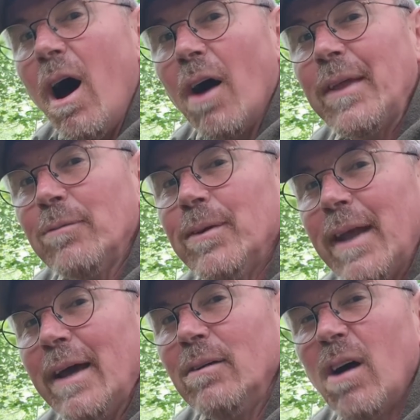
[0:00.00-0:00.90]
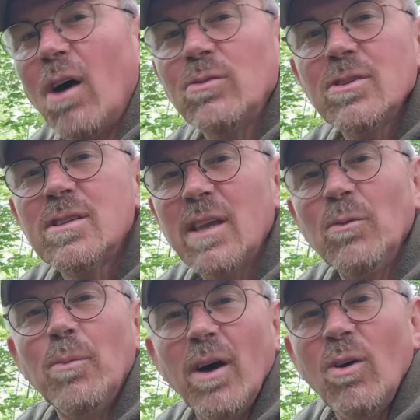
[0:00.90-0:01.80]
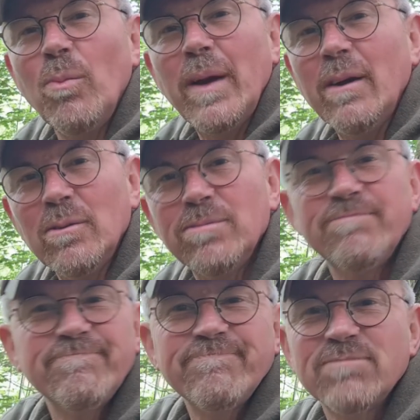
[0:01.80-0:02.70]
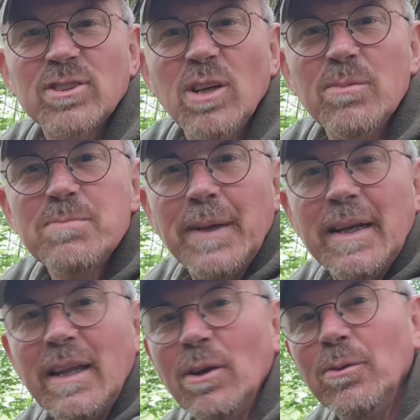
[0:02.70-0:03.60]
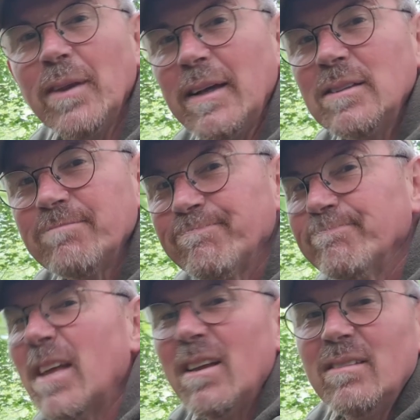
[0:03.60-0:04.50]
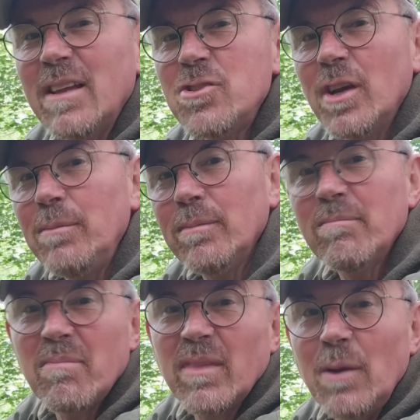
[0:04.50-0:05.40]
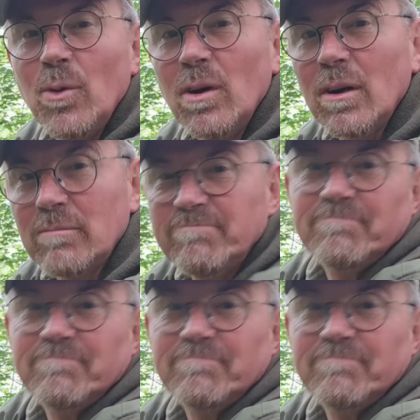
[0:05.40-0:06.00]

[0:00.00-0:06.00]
I think for now I'll just stick with my old pair of surplus BDU things. They're cheap, they work.